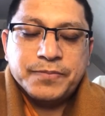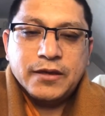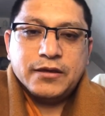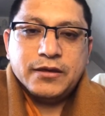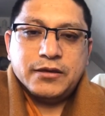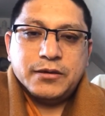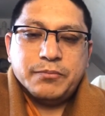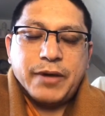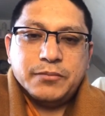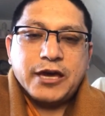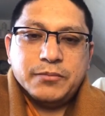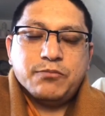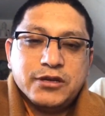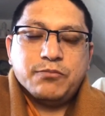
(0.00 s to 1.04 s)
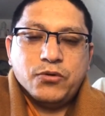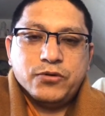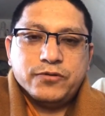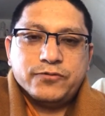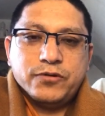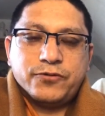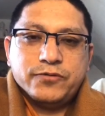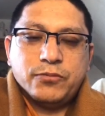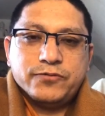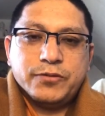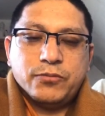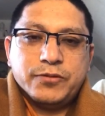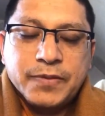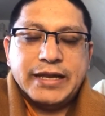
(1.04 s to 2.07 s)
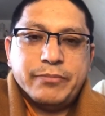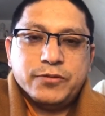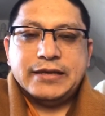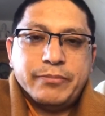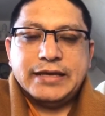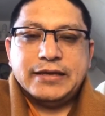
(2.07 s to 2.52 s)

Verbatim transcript: the backbone from the belly.